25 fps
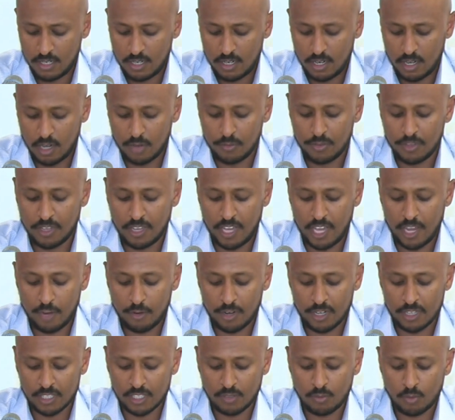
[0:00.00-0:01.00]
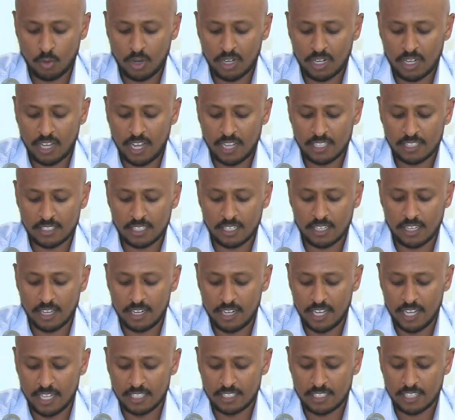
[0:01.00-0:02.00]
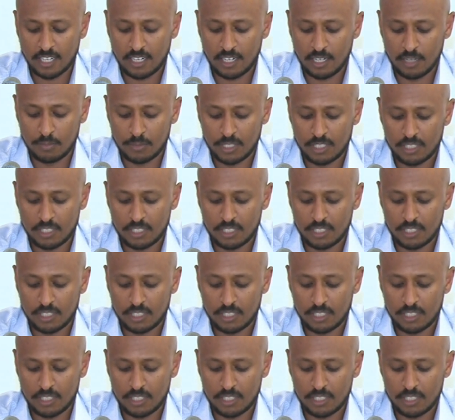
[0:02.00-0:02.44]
of the areas of Wolkait, Tegede, and Telemt